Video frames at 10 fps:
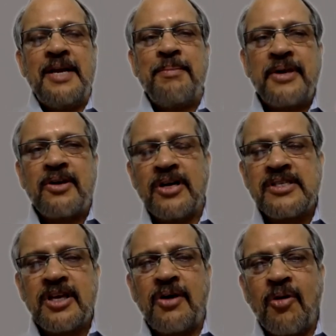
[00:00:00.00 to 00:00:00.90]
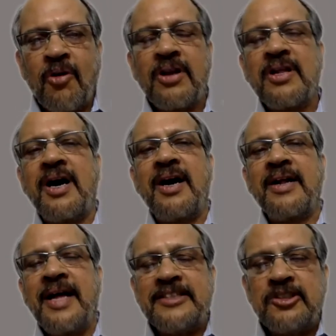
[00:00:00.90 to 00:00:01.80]
Because the old guard
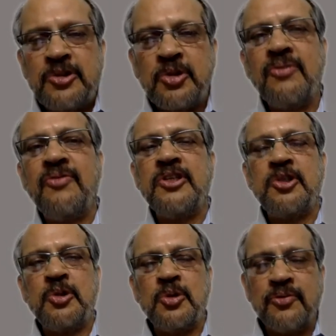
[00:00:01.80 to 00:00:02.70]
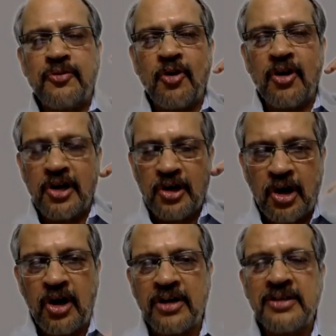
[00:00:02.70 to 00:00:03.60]
has stood with you for
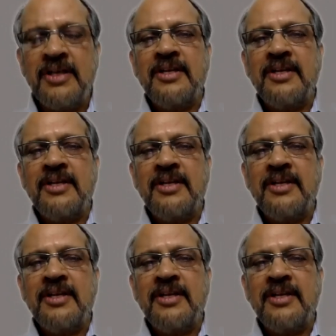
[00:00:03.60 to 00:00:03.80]
long